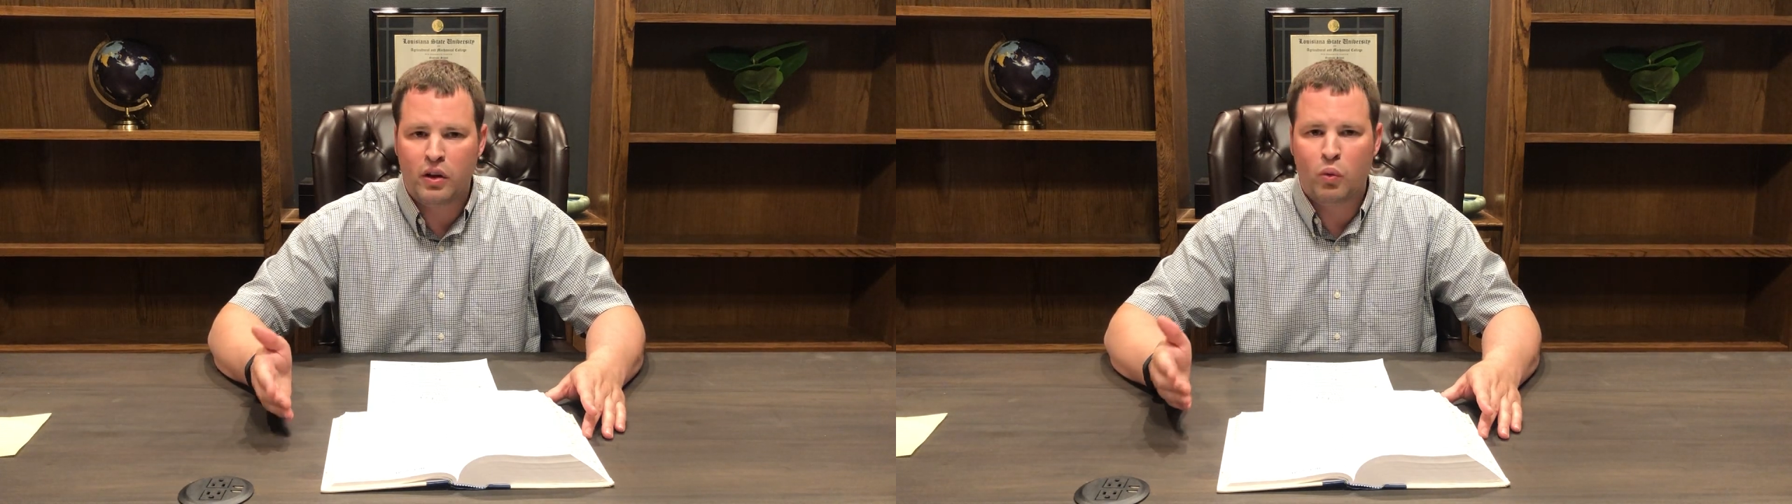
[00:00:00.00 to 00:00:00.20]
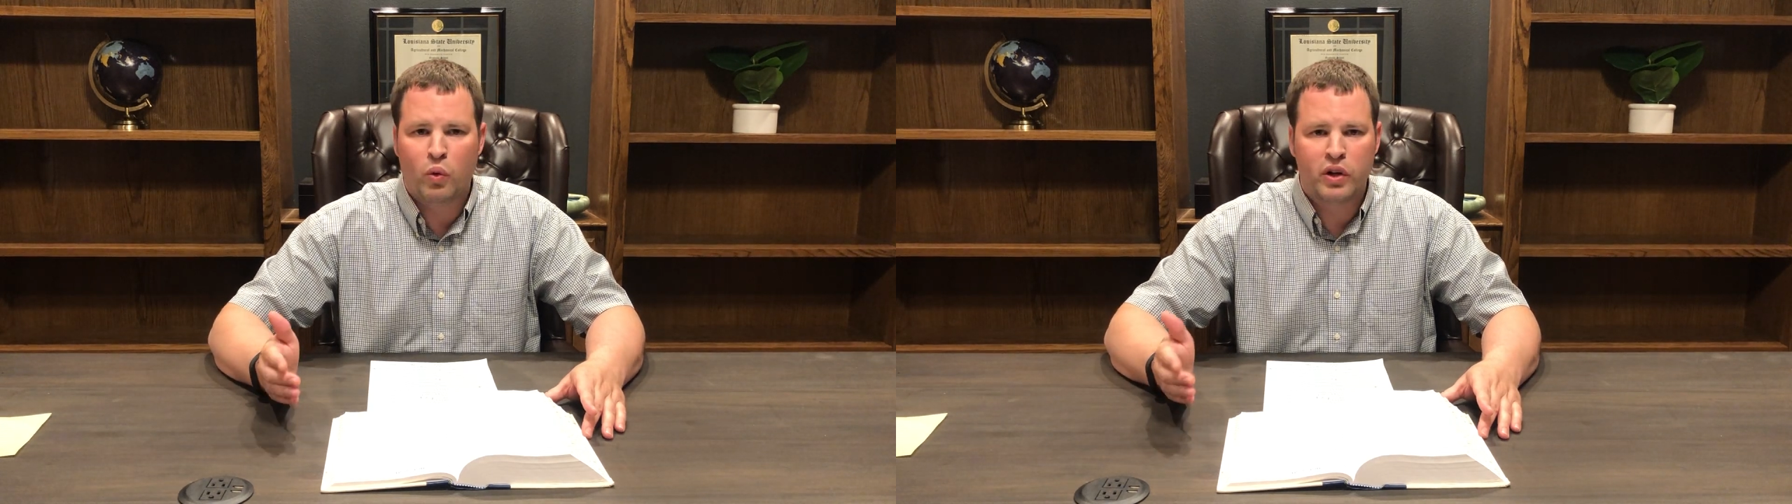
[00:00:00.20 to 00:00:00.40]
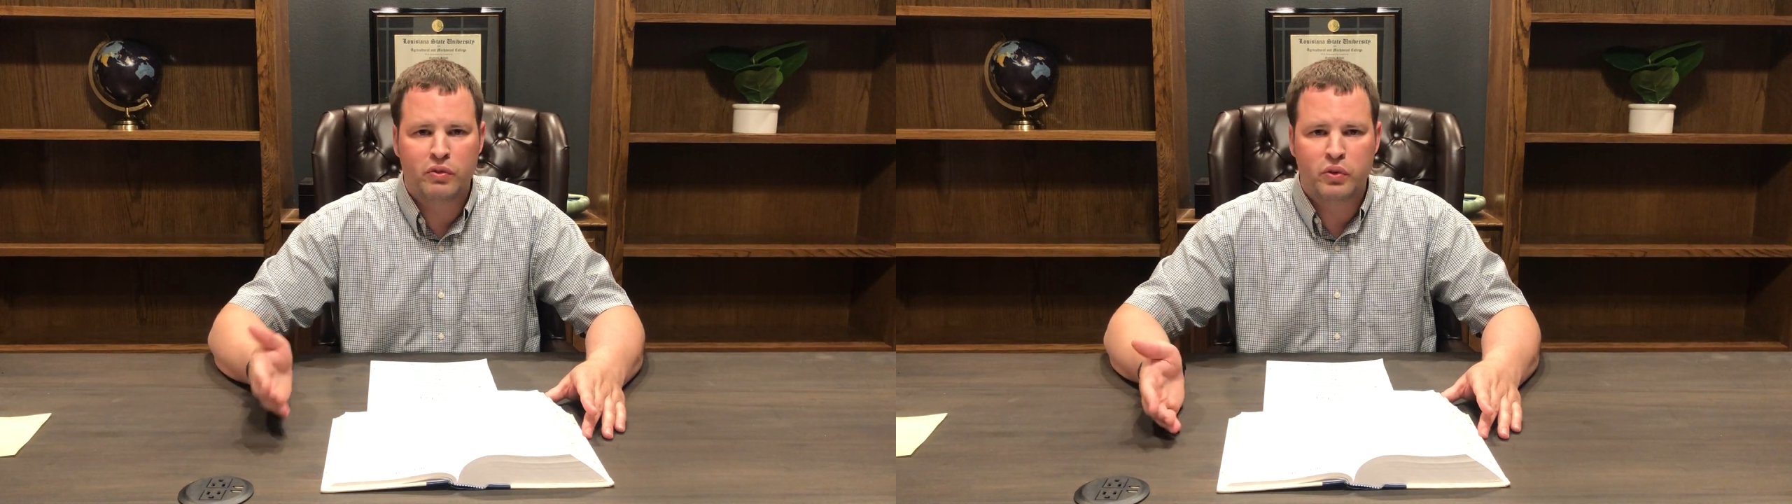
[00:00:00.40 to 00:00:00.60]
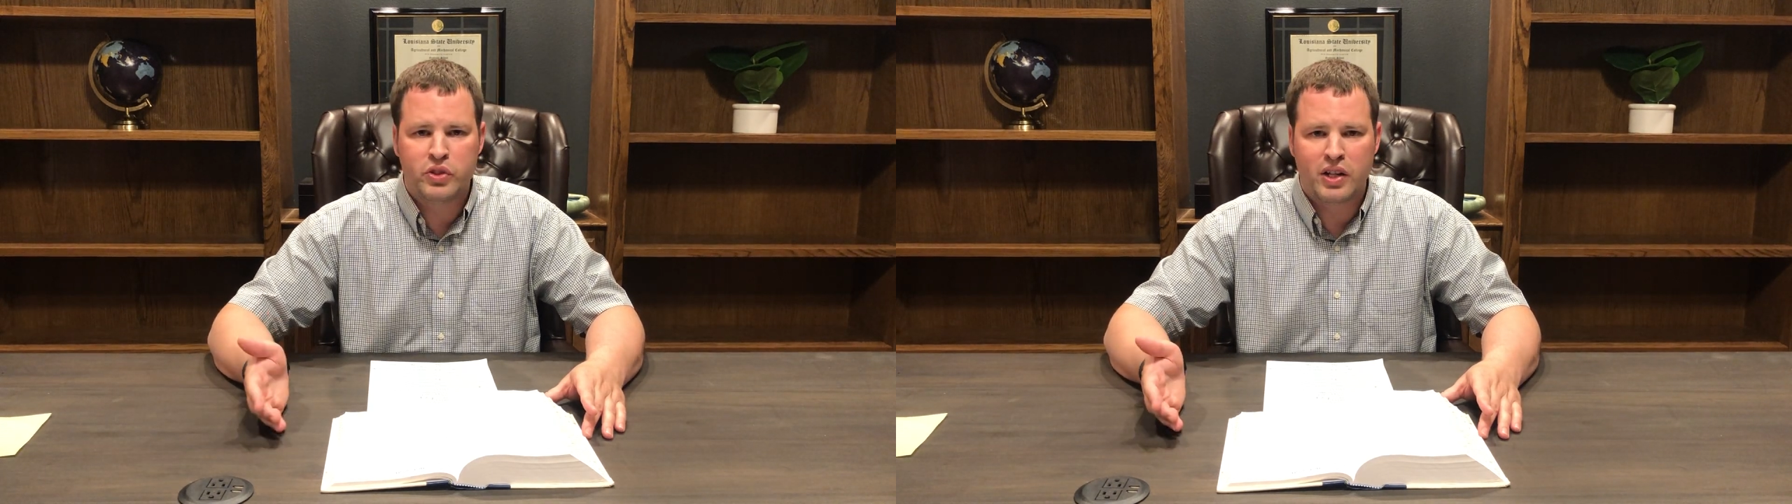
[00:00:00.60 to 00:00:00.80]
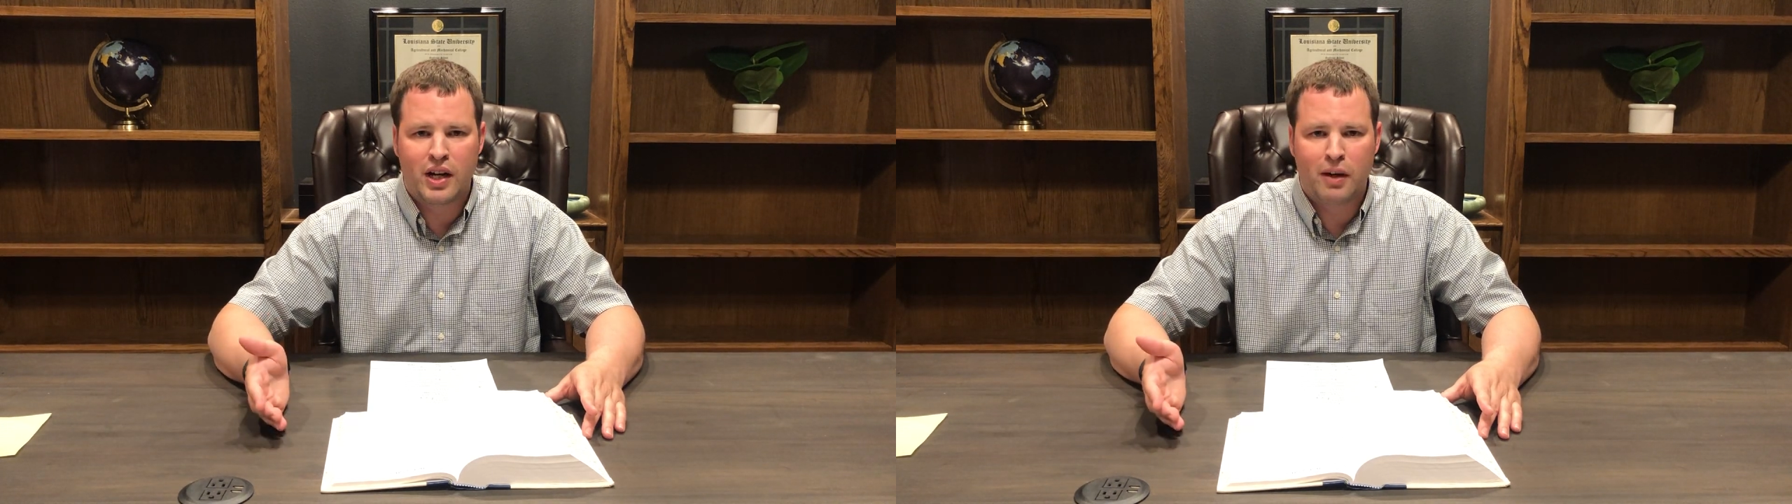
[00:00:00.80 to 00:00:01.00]
wonderful
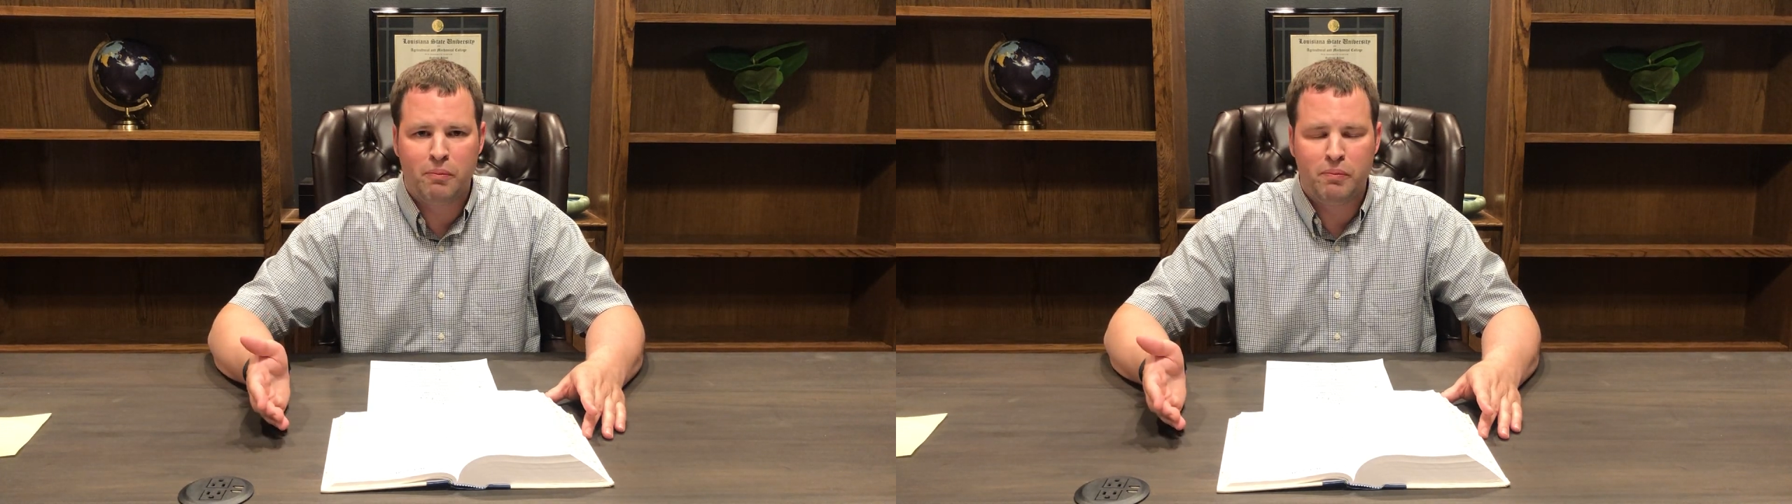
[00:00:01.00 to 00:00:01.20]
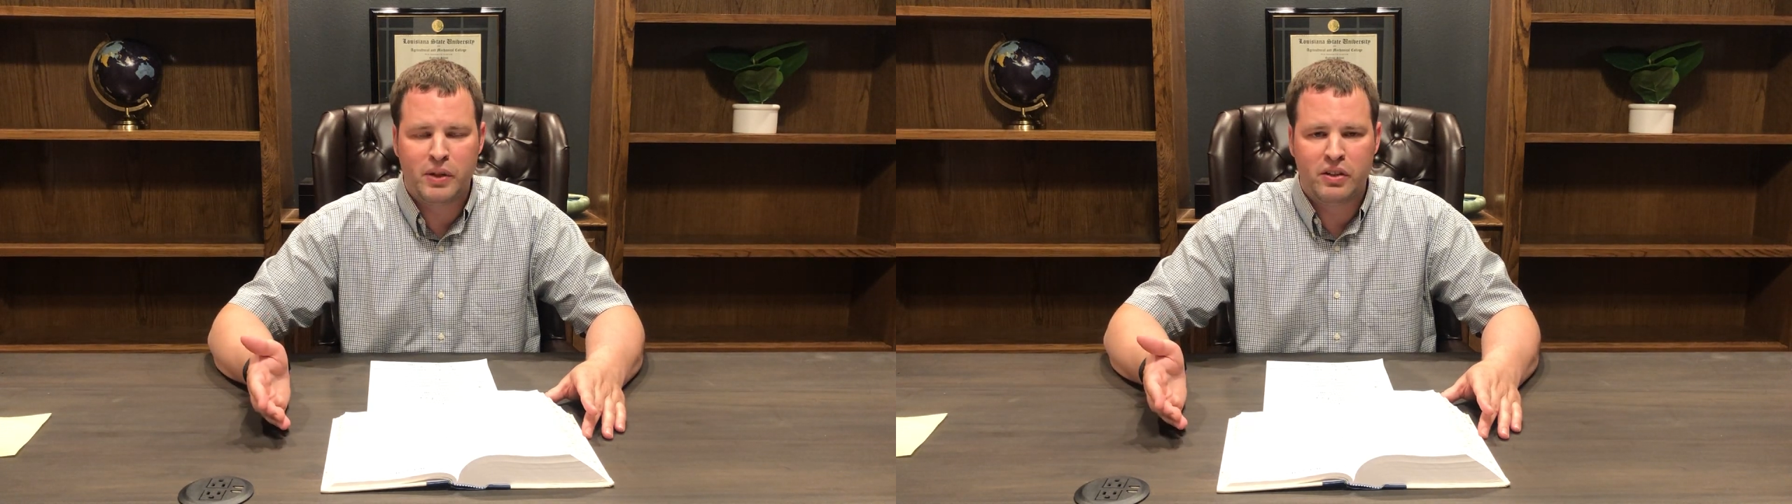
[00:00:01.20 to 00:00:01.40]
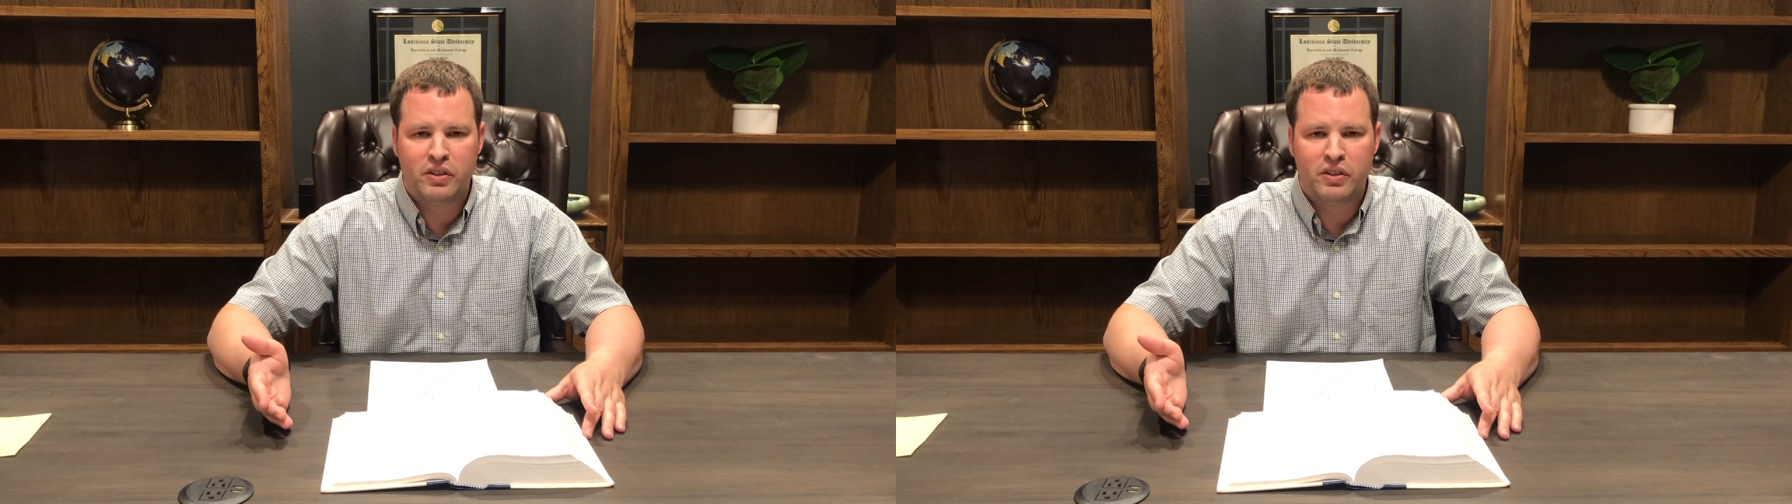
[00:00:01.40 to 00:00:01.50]
job being